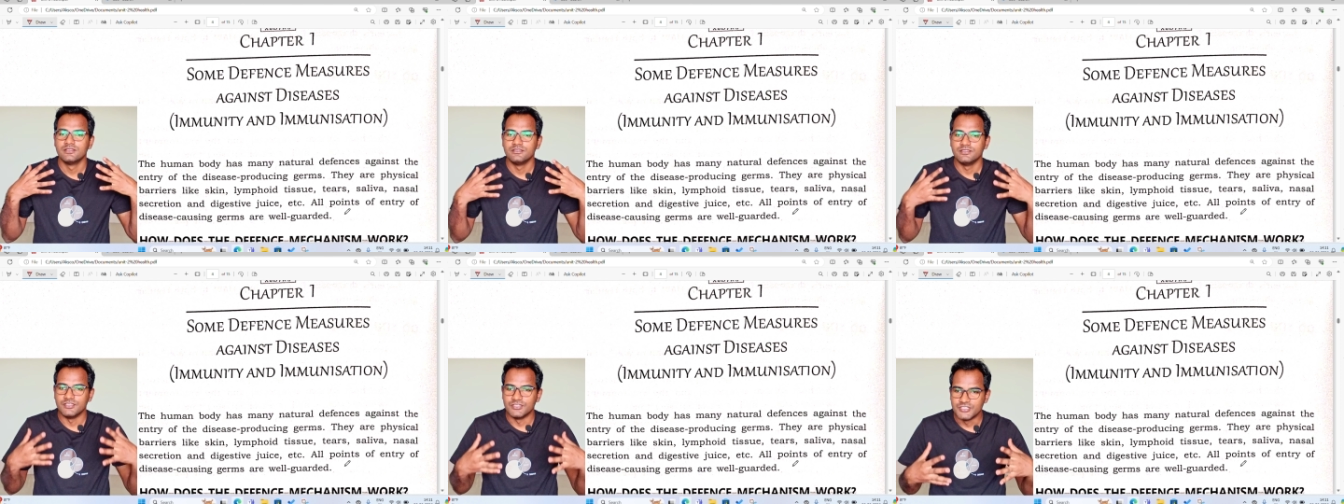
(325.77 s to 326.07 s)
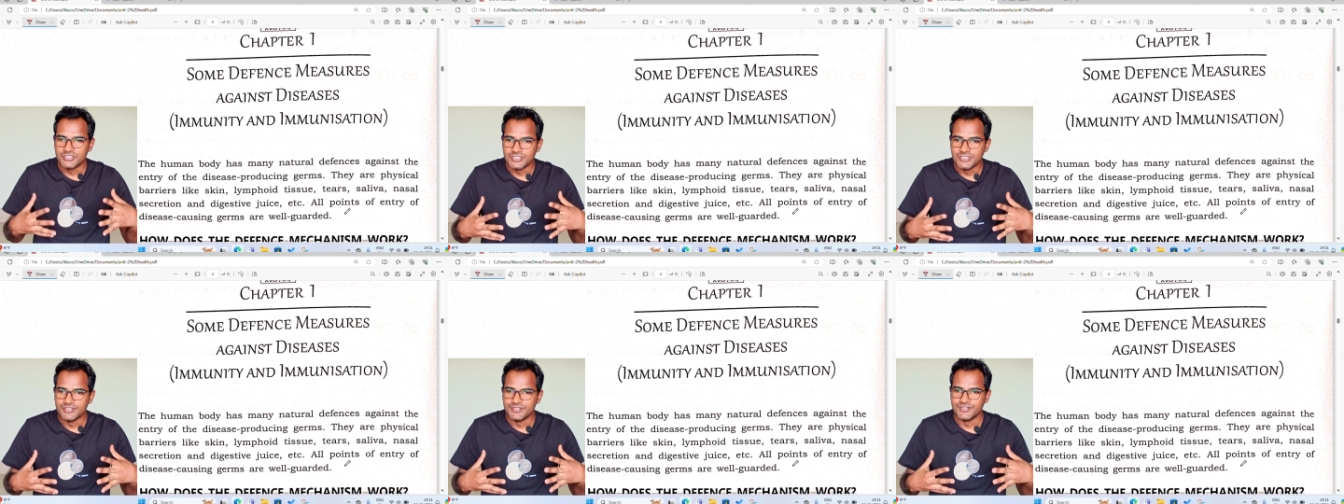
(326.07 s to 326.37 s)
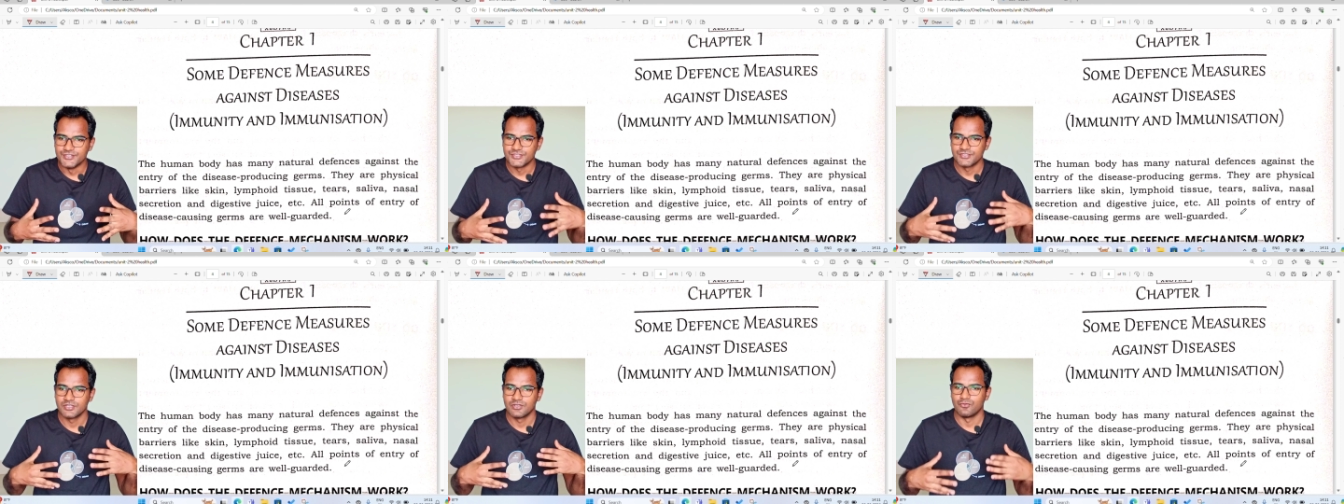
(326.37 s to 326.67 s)
the
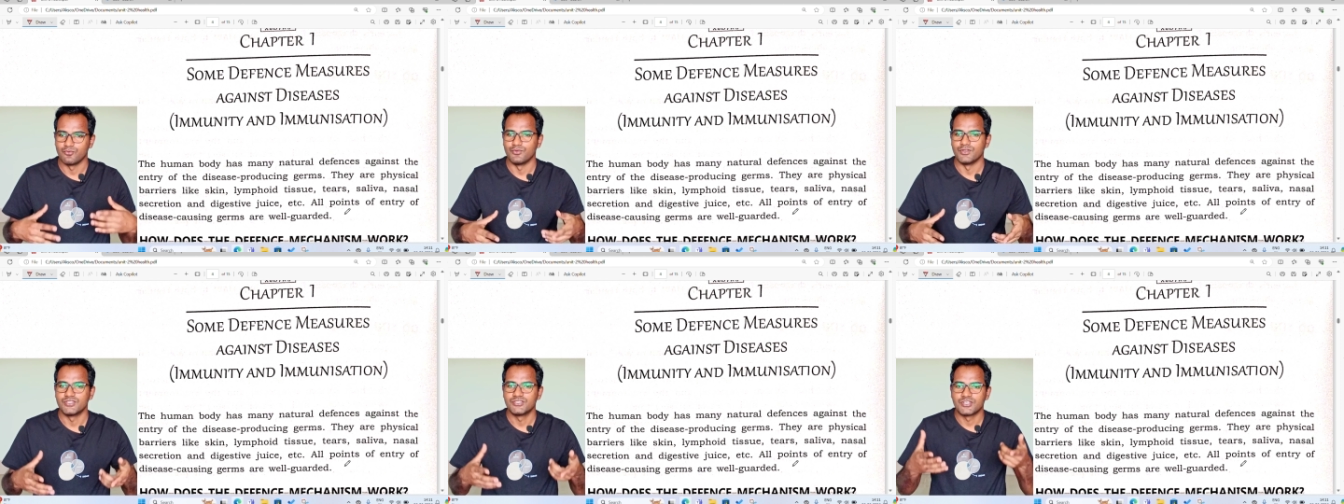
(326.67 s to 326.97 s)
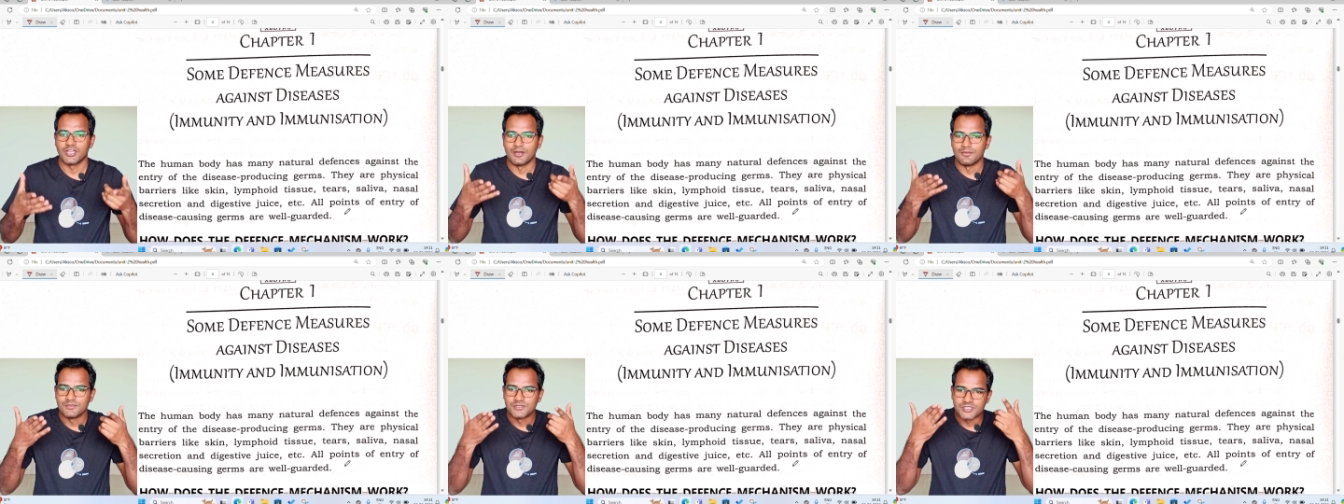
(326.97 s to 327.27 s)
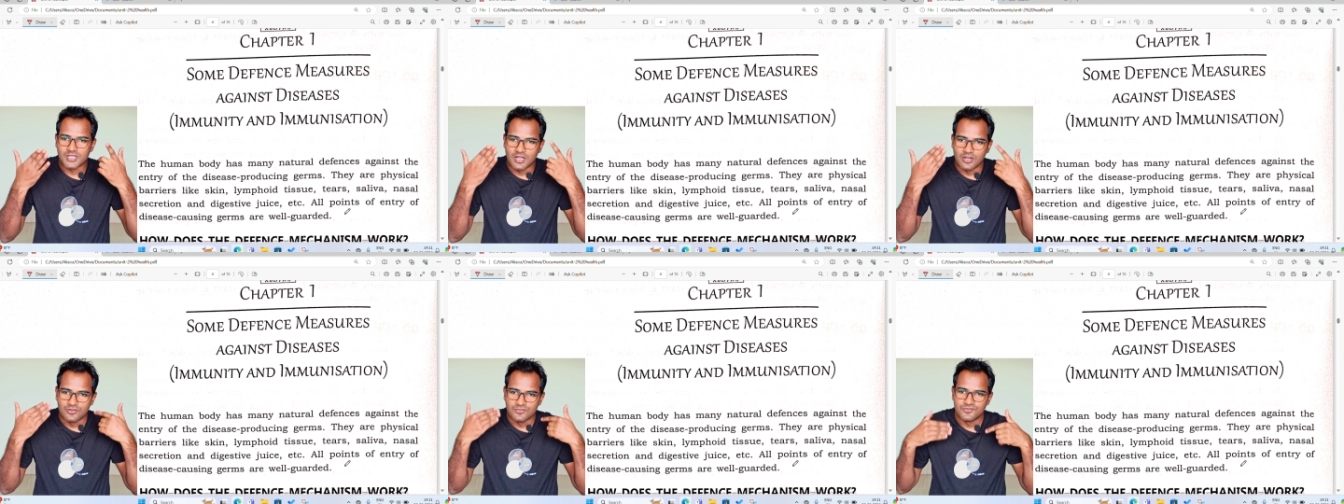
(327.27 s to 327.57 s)
tears which comes
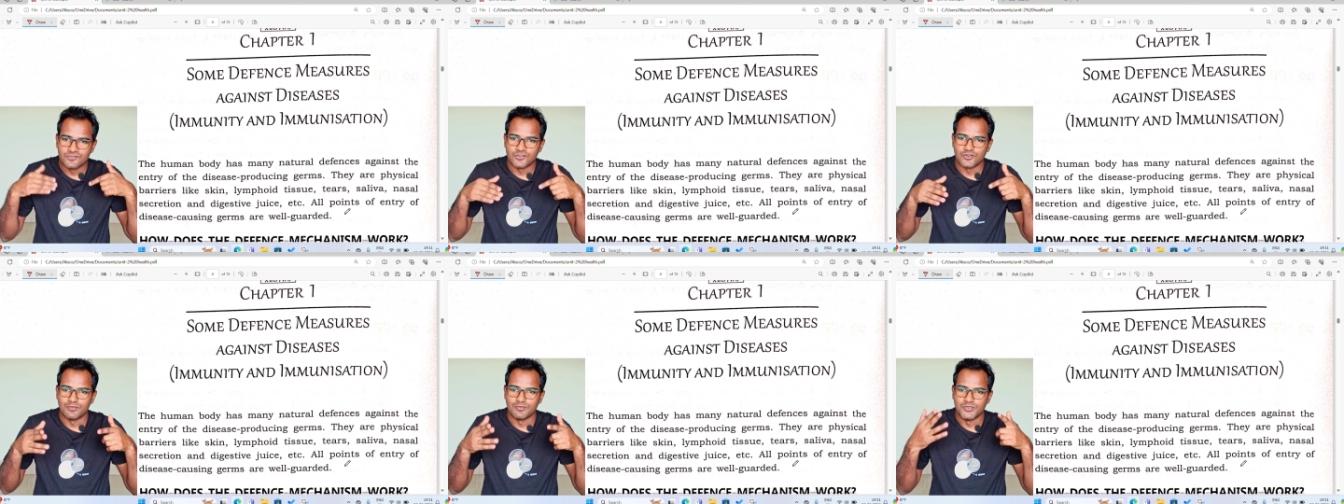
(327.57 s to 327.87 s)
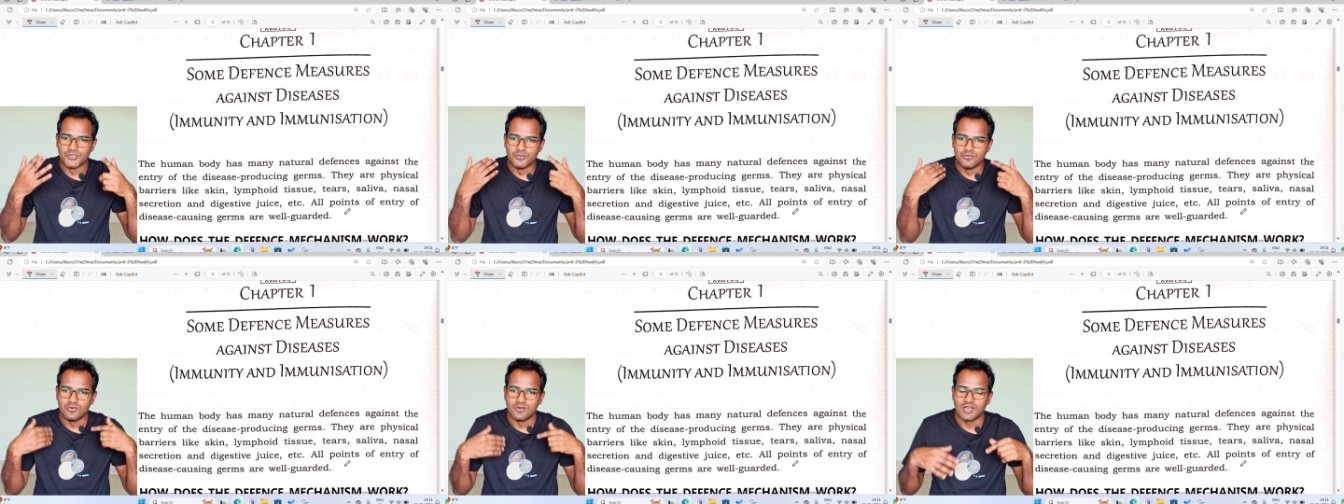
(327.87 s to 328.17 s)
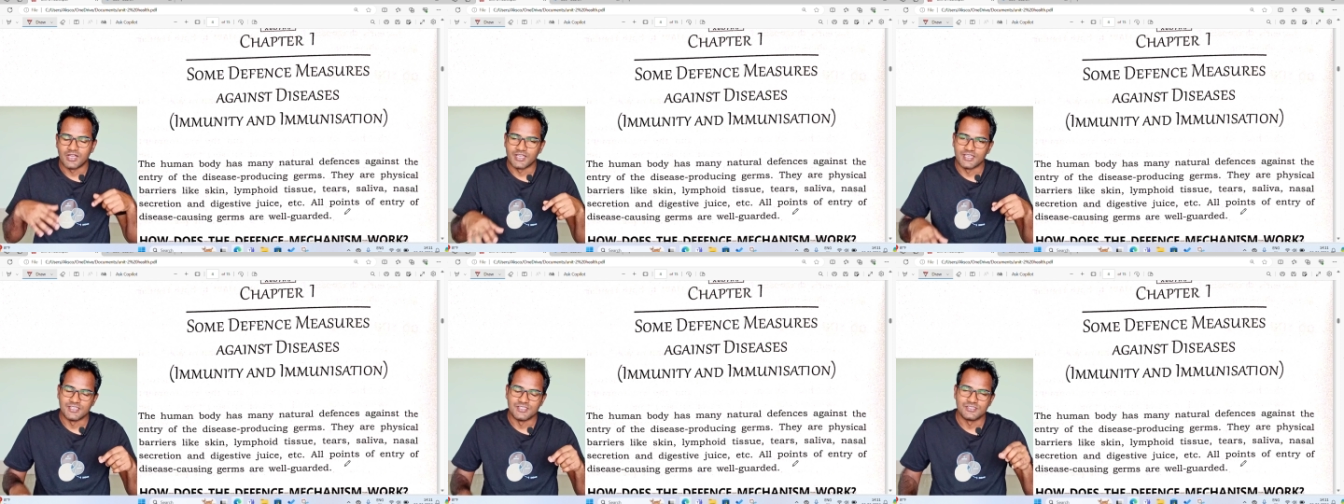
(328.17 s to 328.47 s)
out from your
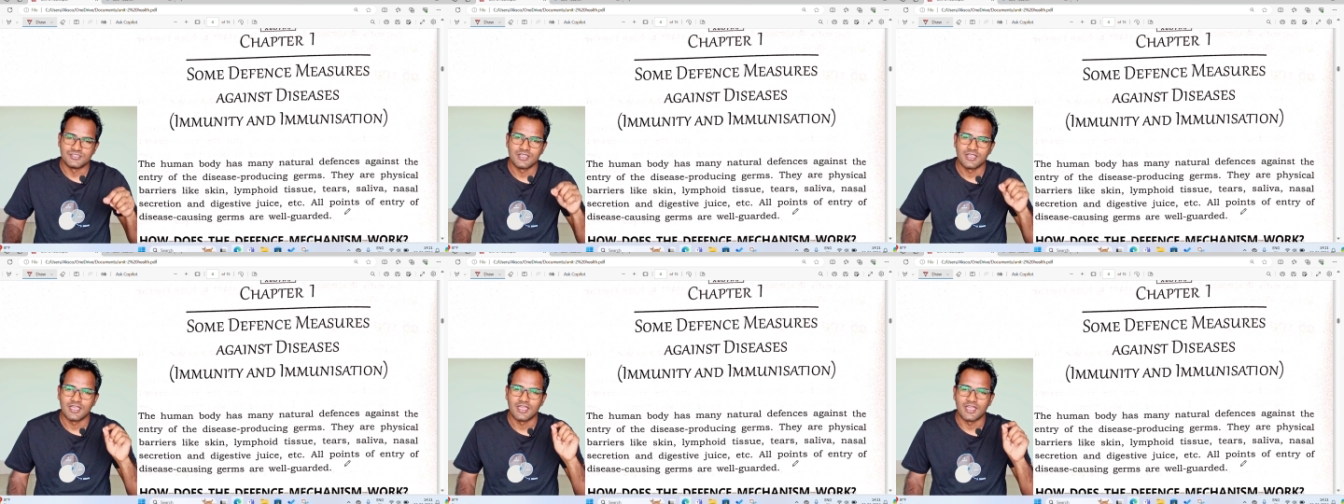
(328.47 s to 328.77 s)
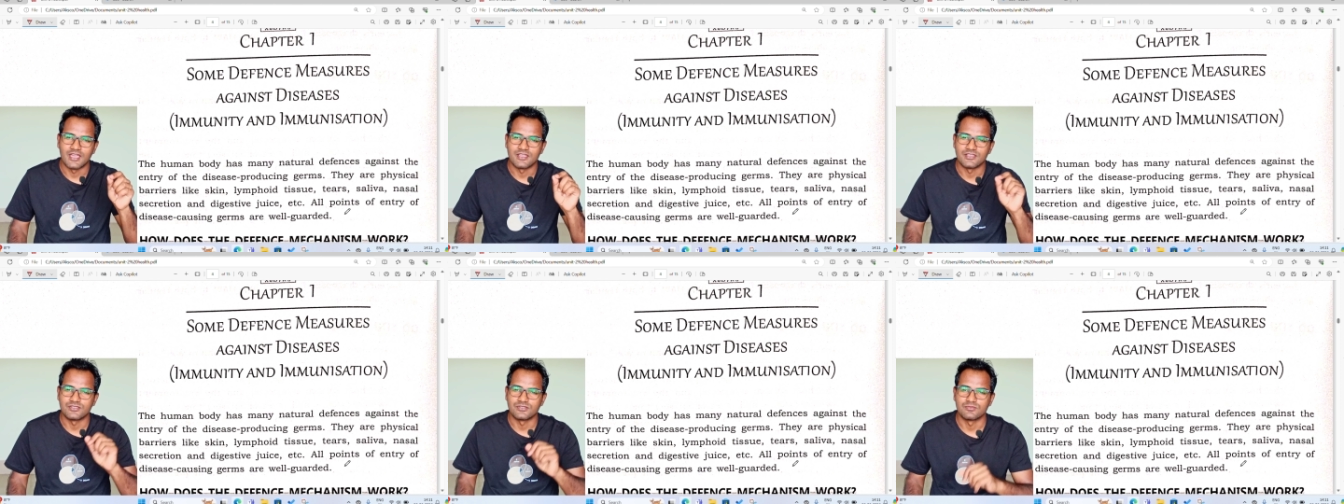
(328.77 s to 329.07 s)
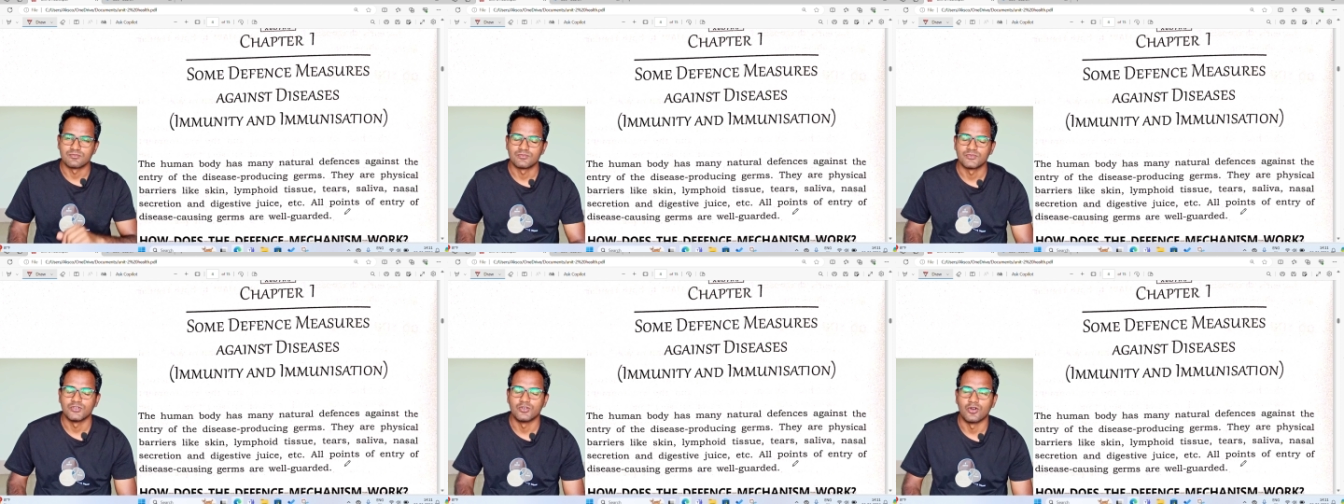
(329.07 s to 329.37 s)
eyes has
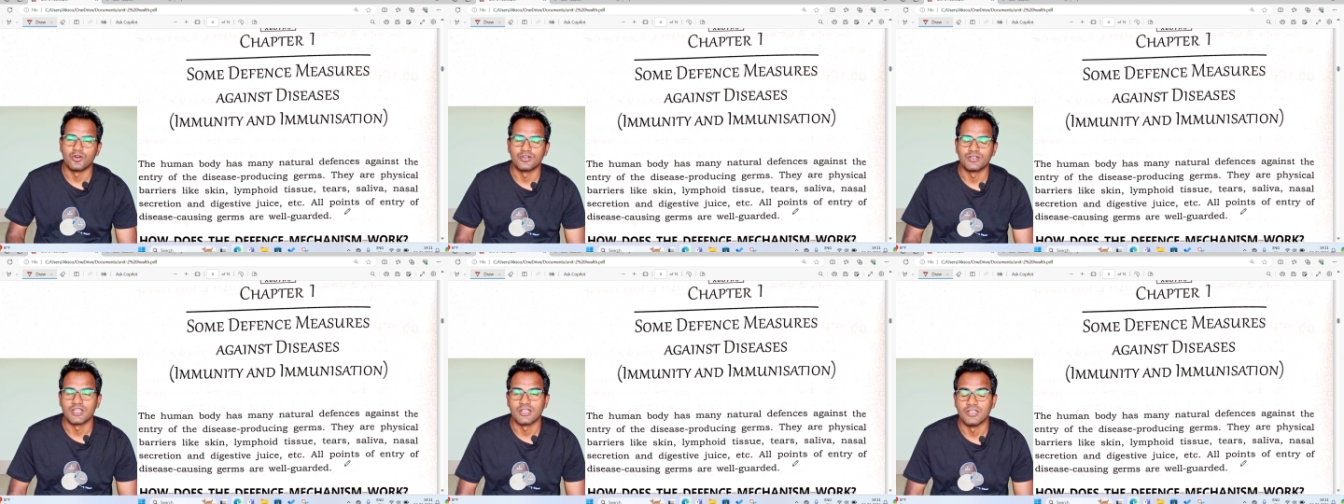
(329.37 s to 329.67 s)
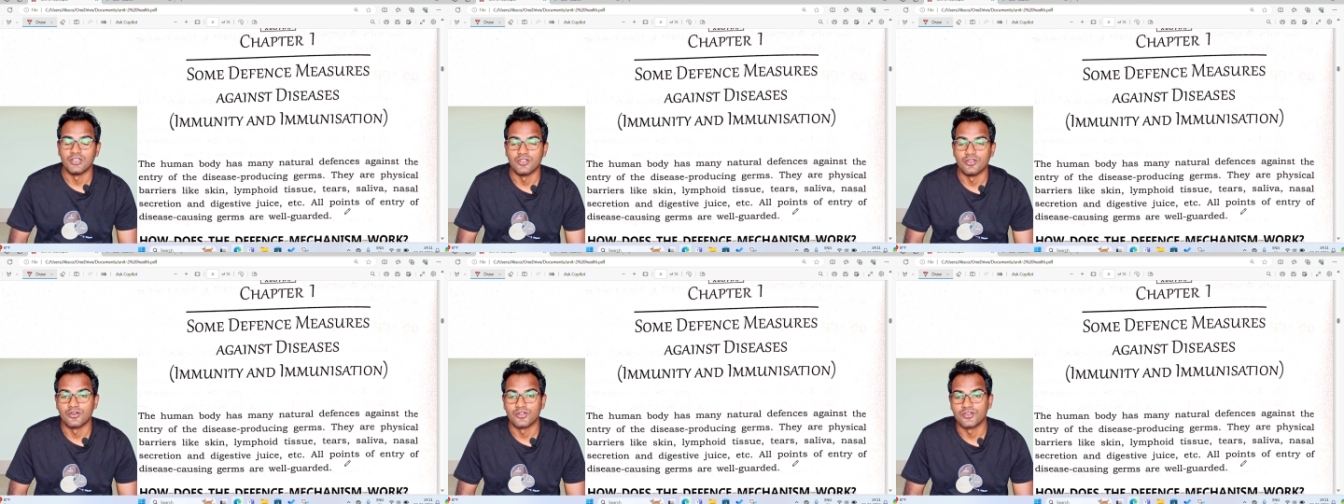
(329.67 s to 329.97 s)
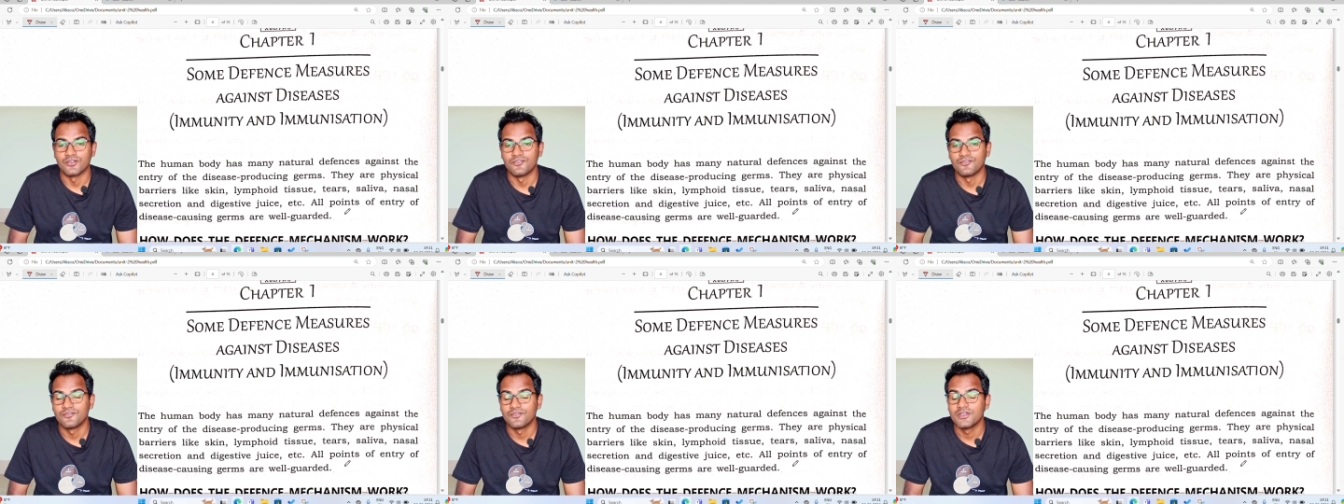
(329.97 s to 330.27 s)
got a lot
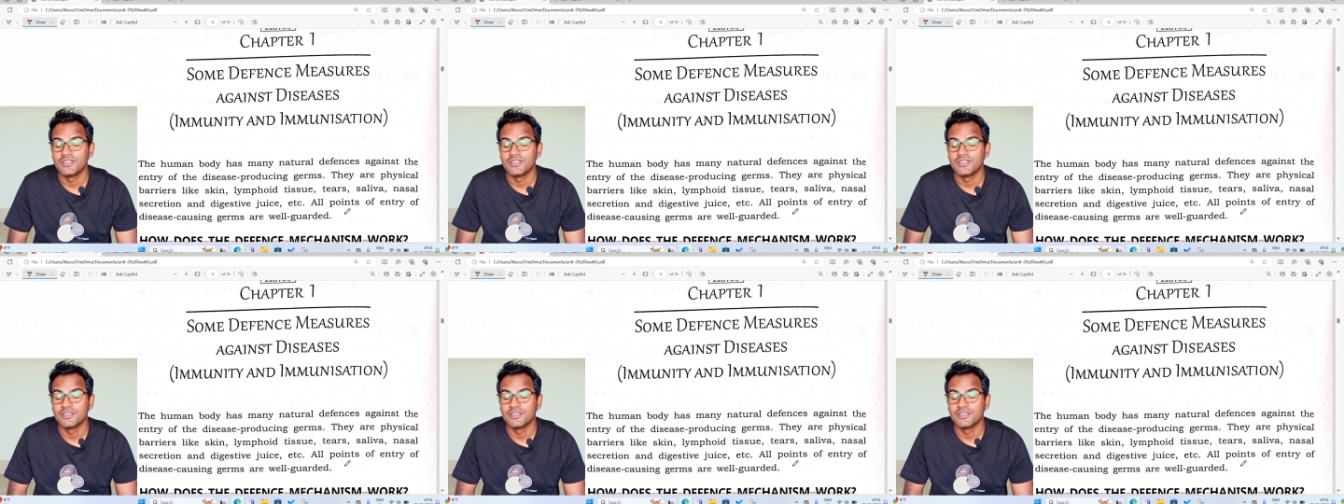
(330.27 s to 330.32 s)
of